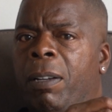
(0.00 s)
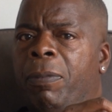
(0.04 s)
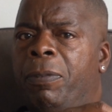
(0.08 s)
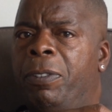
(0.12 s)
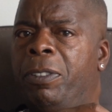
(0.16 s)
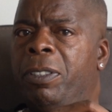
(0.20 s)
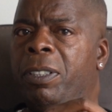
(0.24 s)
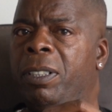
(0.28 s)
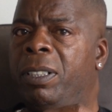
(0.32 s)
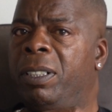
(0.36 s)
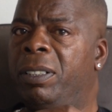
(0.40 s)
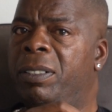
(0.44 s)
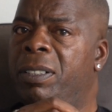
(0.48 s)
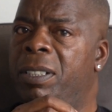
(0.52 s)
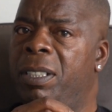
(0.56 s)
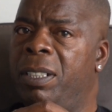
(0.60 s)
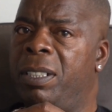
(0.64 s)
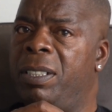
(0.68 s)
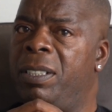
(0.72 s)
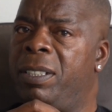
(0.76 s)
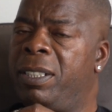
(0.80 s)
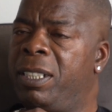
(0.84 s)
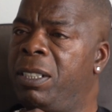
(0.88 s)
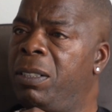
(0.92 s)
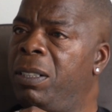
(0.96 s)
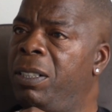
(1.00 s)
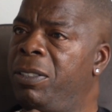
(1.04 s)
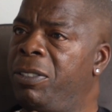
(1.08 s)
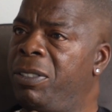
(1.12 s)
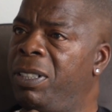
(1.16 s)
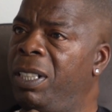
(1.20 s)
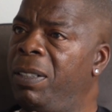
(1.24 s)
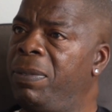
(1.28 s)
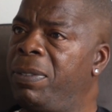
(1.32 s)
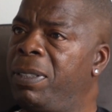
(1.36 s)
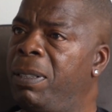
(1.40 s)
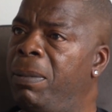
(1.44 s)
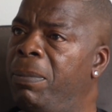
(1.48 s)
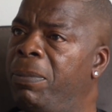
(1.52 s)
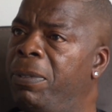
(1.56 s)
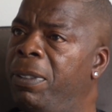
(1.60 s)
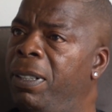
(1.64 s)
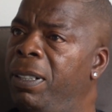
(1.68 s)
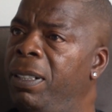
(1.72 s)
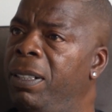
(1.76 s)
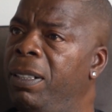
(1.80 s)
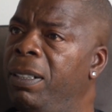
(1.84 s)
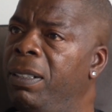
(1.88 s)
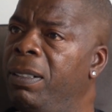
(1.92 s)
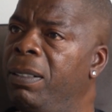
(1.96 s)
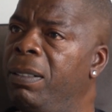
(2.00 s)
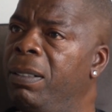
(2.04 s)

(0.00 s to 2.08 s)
nothing, you can still achieve something.